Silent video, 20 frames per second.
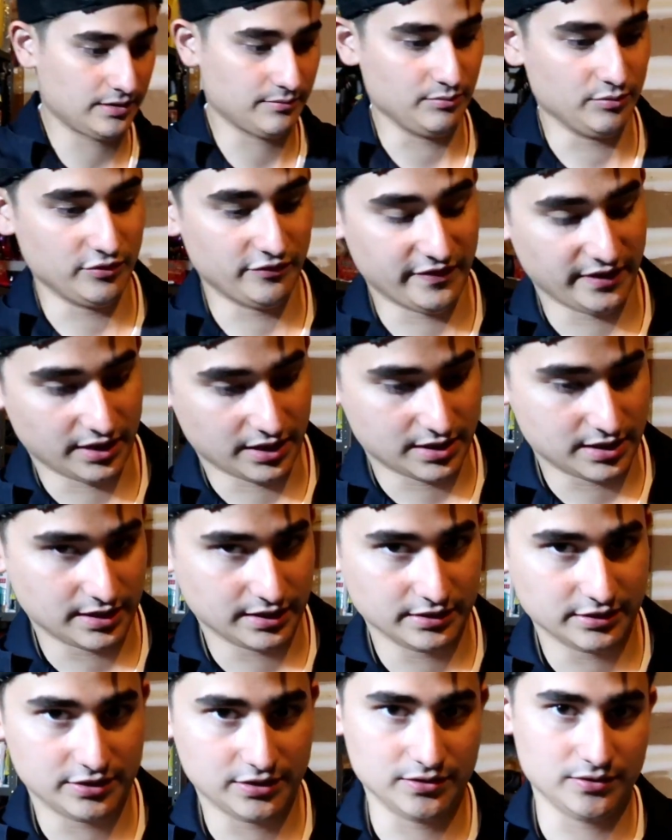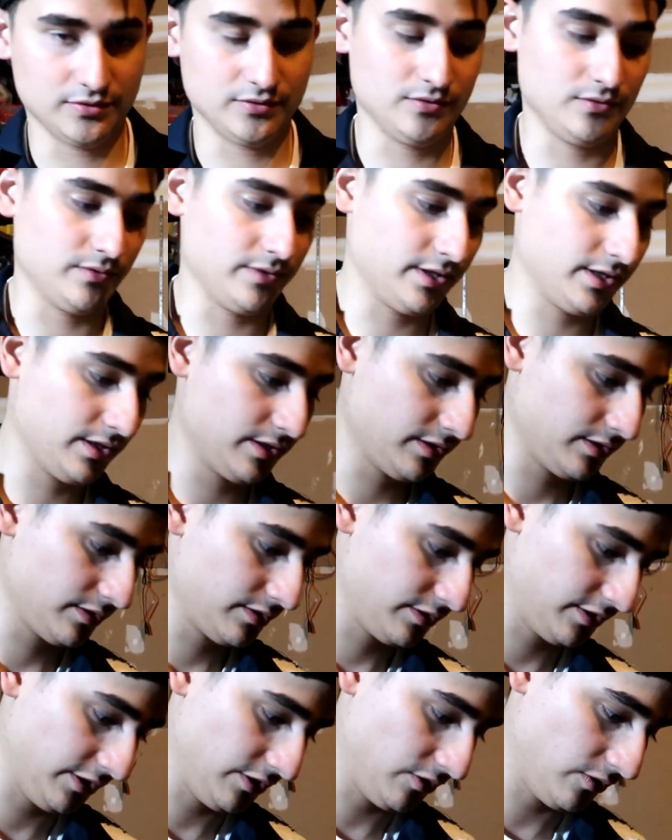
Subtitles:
Moving on to the